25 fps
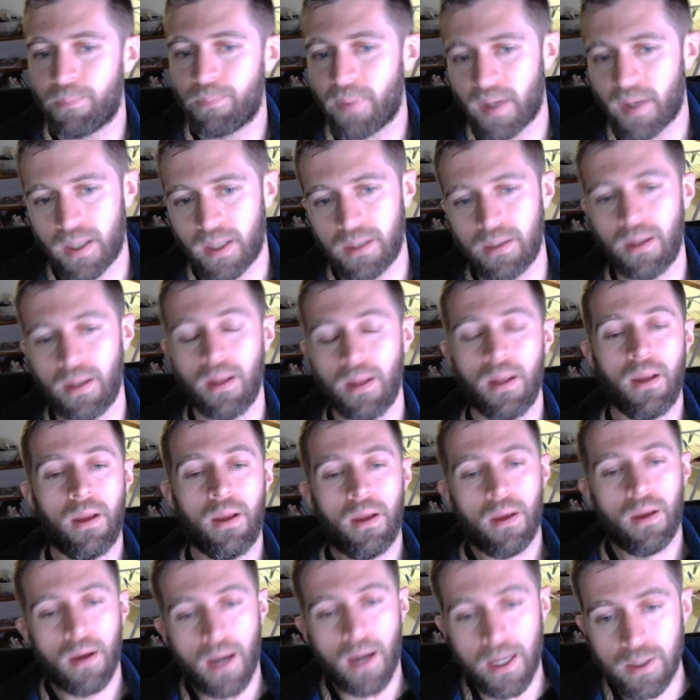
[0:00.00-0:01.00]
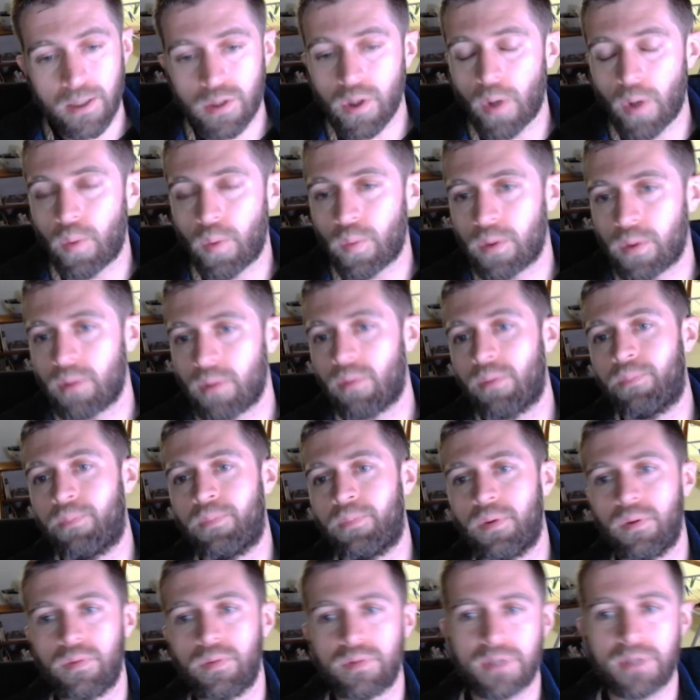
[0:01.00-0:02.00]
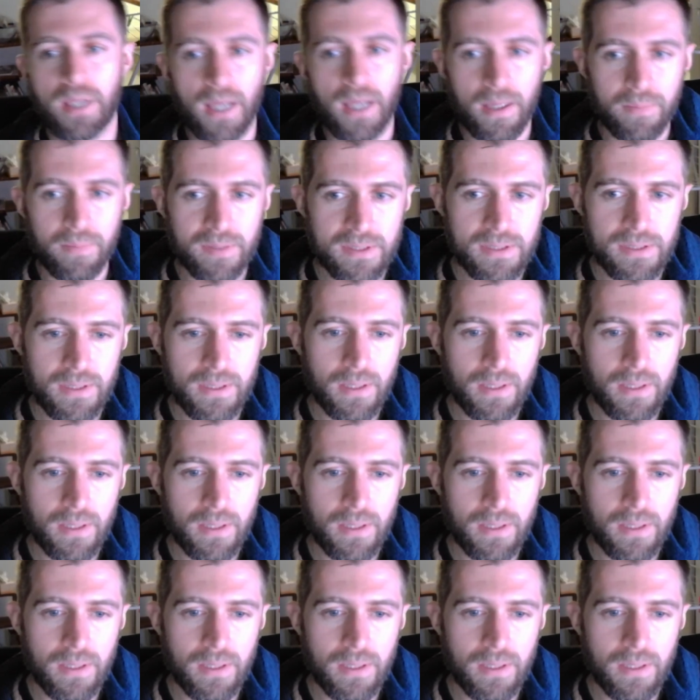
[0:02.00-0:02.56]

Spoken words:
But I don't want to abuse gamers.